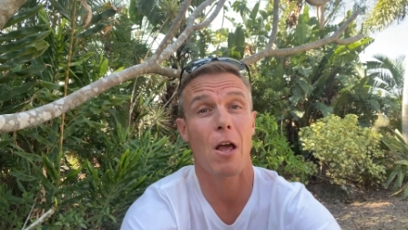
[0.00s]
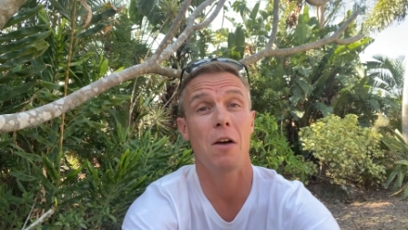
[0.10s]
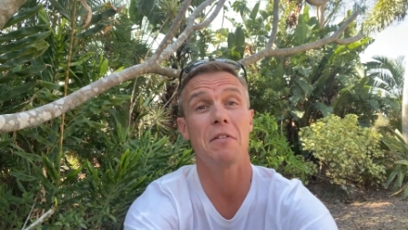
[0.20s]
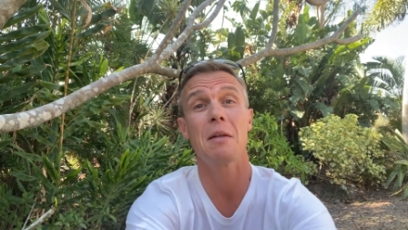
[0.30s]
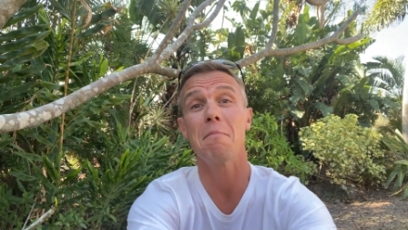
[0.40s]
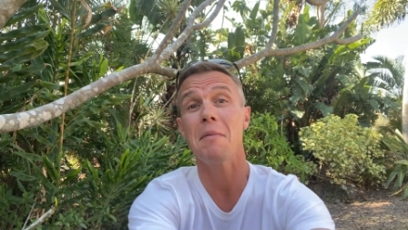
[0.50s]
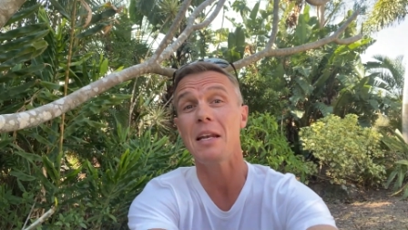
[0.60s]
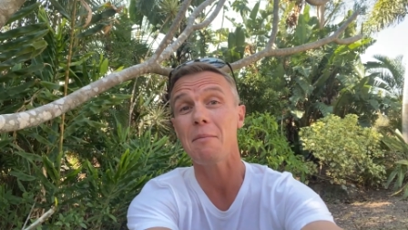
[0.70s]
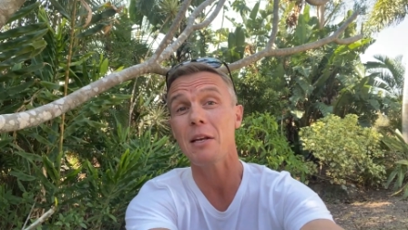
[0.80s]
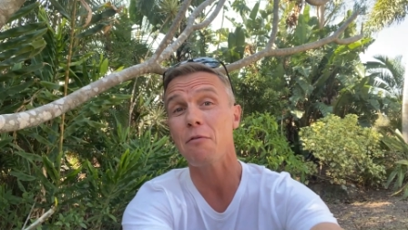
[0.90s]
I've done many,
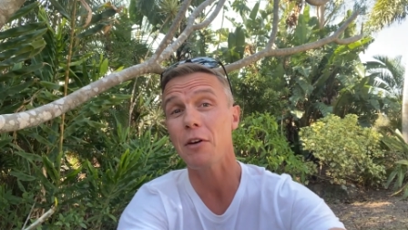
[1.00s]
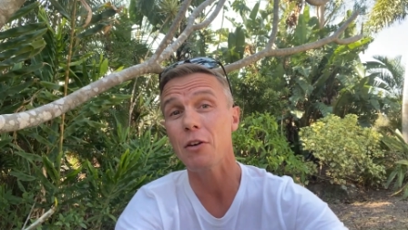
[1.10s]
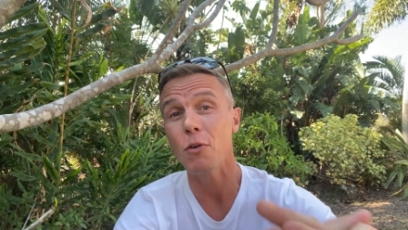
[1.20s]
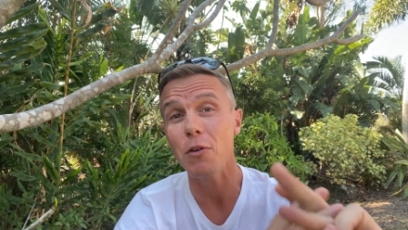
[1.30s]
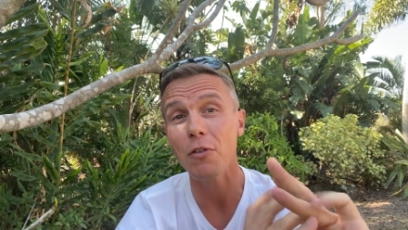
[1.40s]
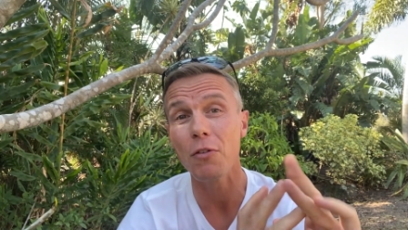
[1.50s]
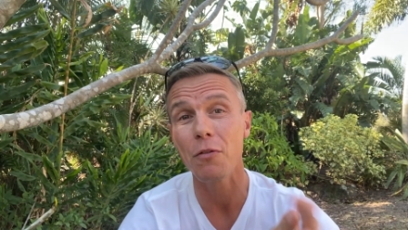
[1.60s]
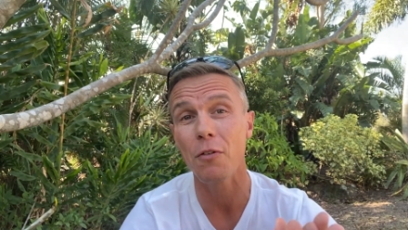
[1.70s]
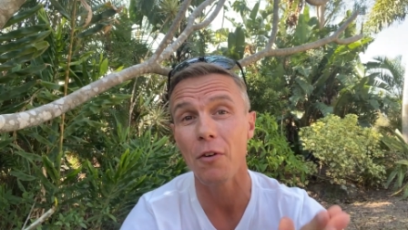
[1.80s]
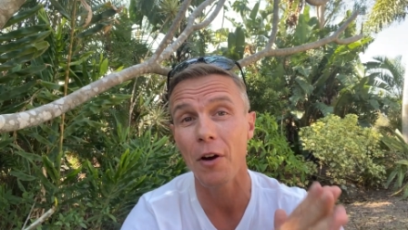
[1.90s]
many free courses
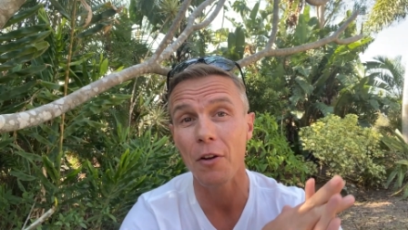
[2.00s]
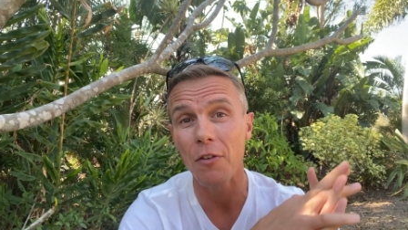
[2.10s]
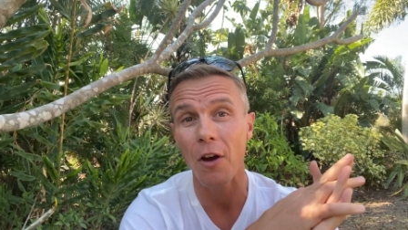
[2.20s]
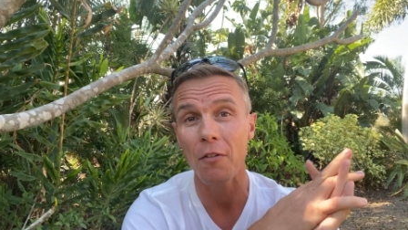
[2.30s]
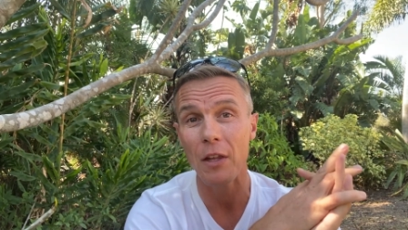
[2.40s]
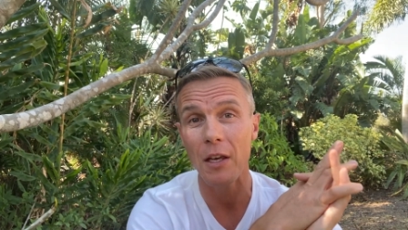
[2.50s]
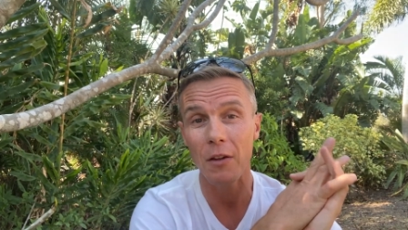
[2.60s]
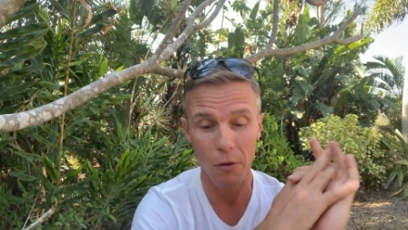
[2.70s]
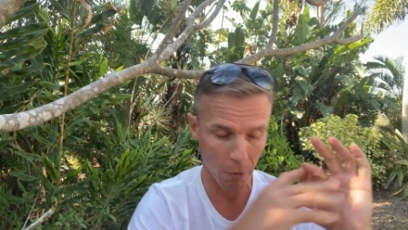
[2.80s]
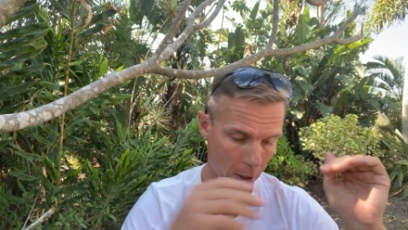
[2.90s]
for Varonis over the years
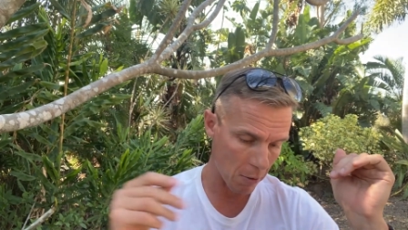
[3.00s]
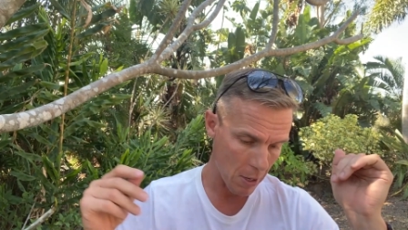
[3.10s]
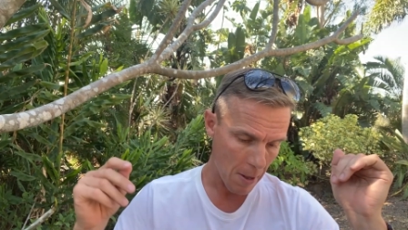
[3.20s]
as well.